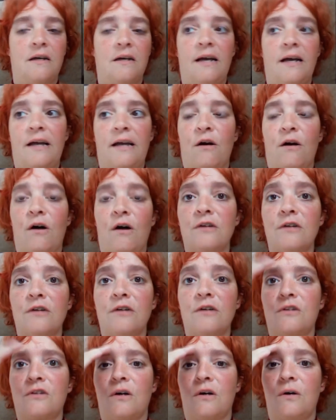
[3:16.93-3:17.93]
And
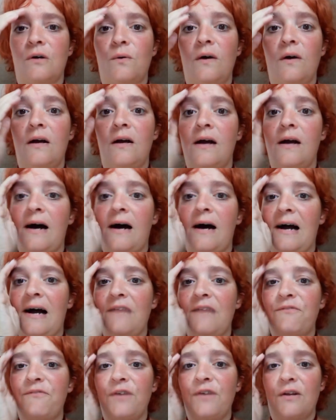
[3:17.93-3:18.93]
also, I
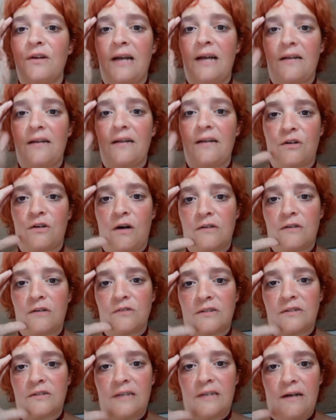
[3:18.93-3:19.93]
feel like the
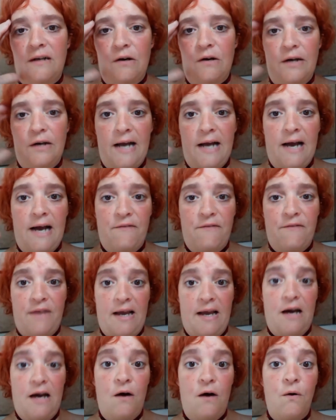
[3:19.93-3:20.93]
doctors that are have
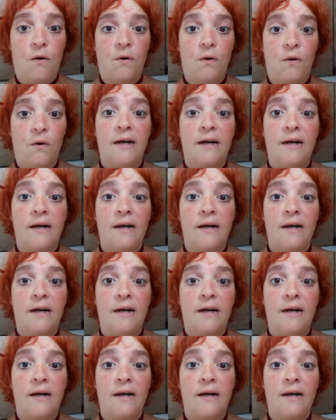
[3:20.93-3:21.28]
now